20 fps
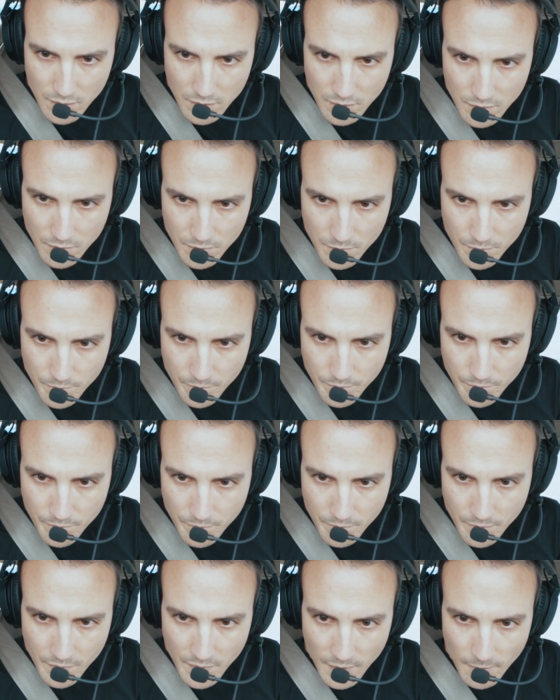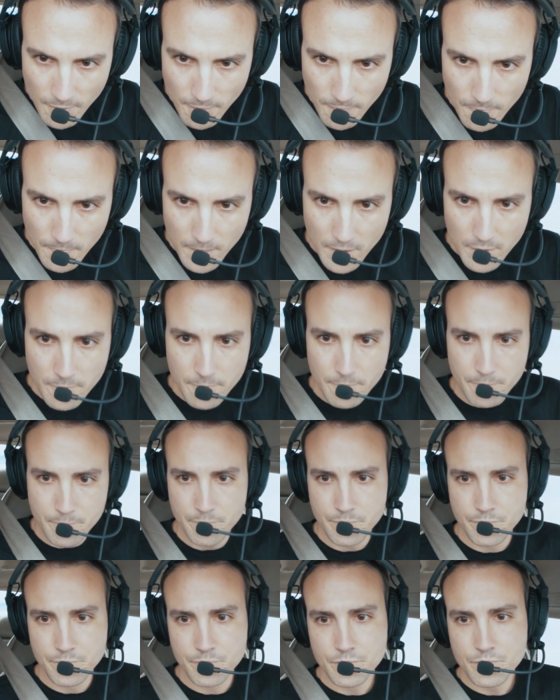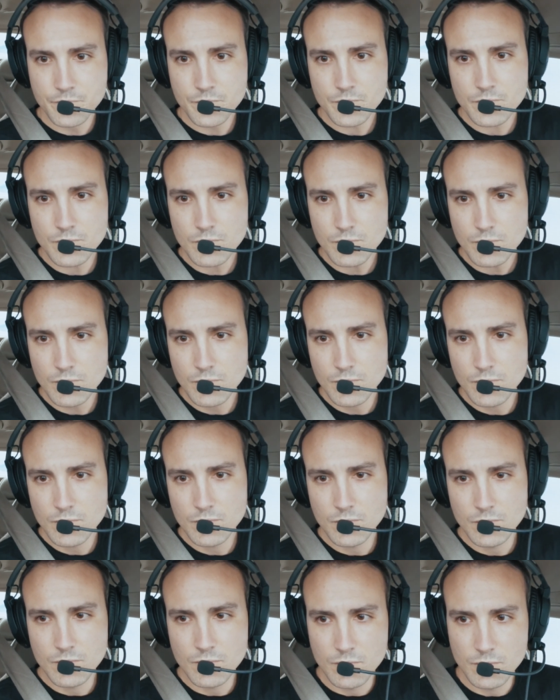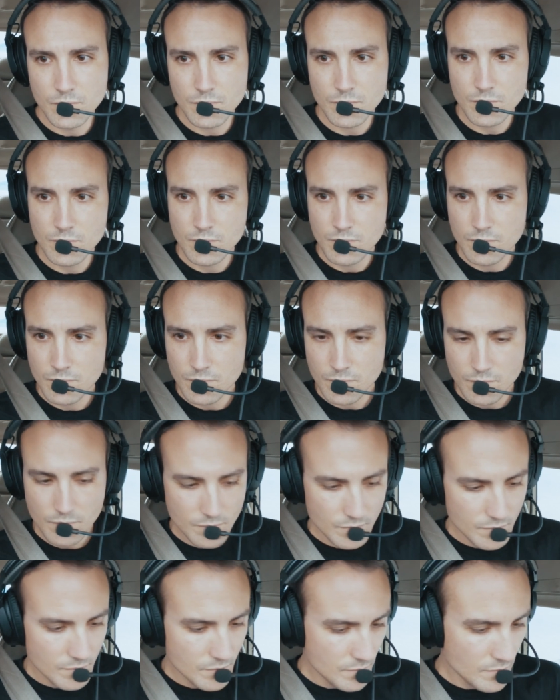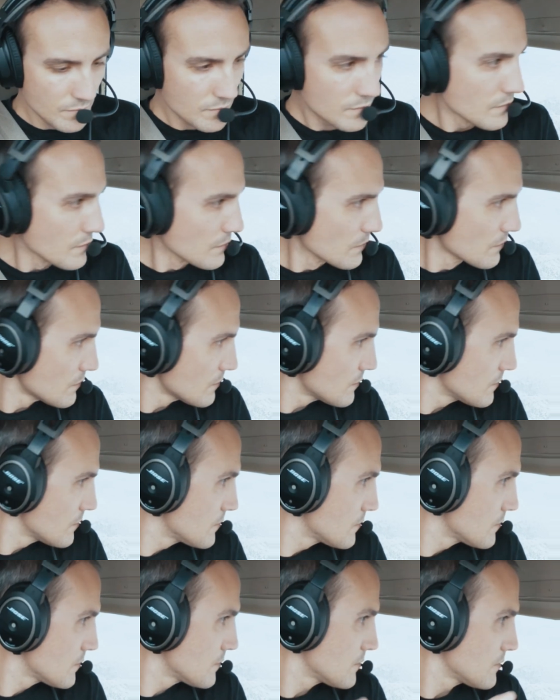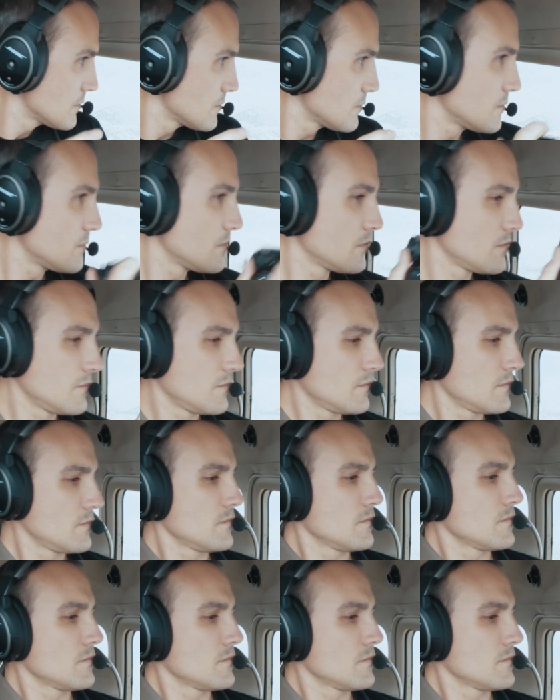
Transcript: This person isn't speaking.